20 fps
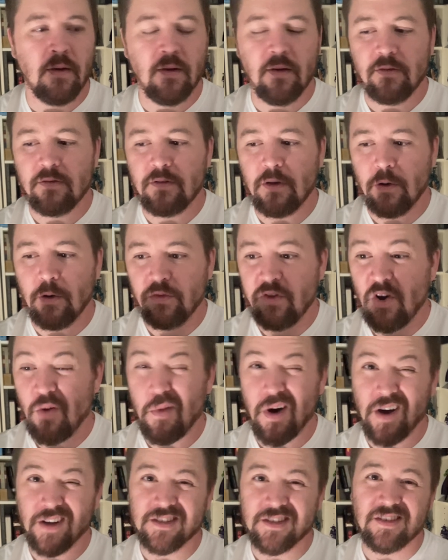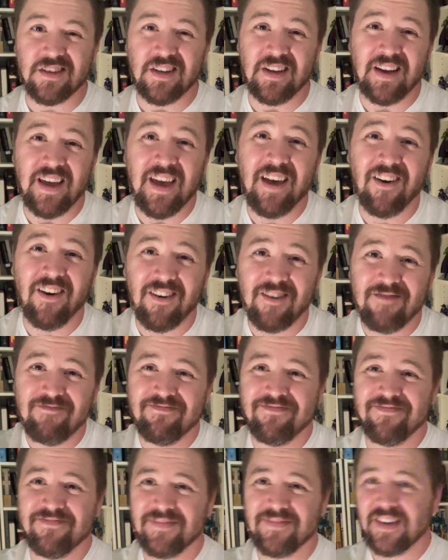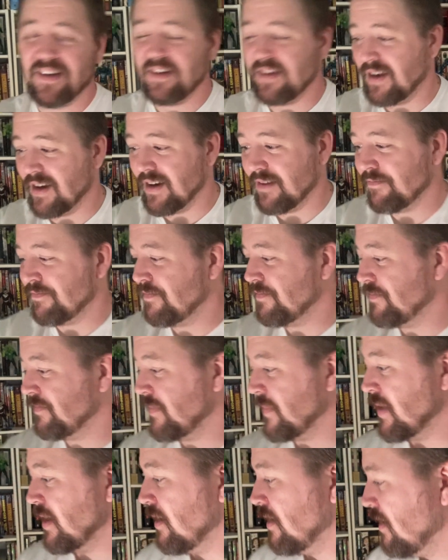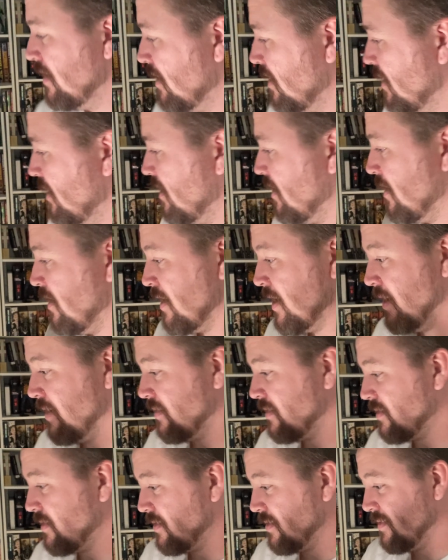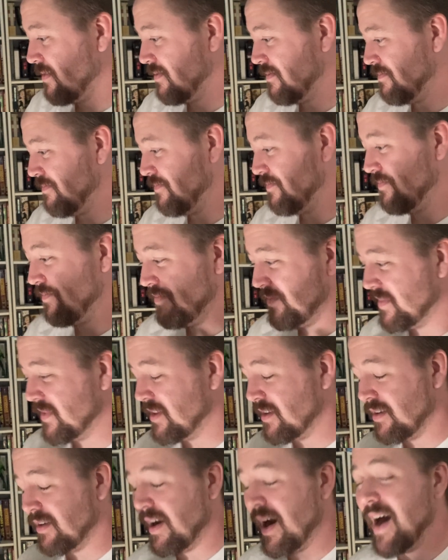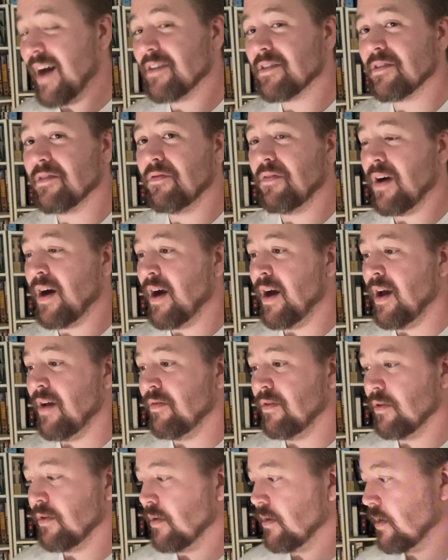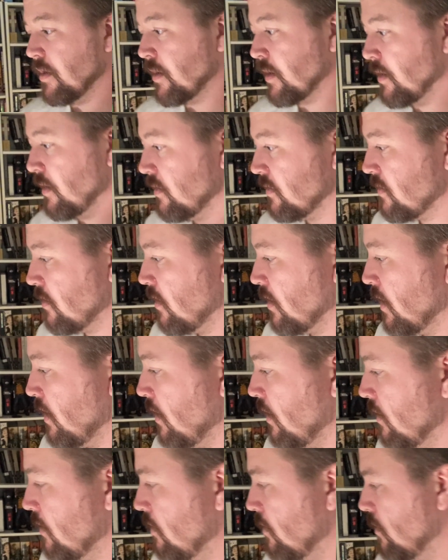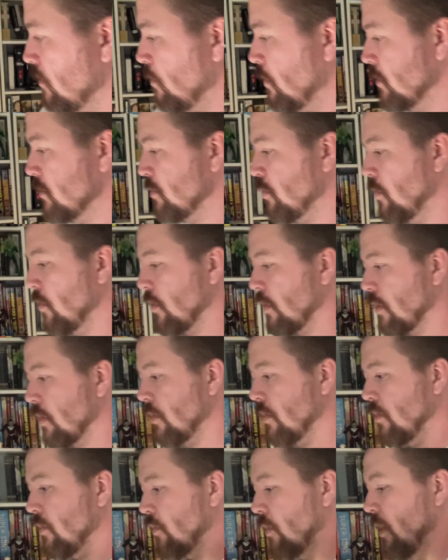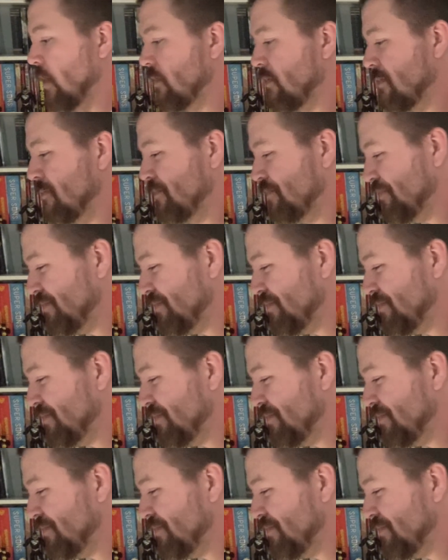So, Tomas in hell. Yeah. All right. The last five are going to start getting much more rough.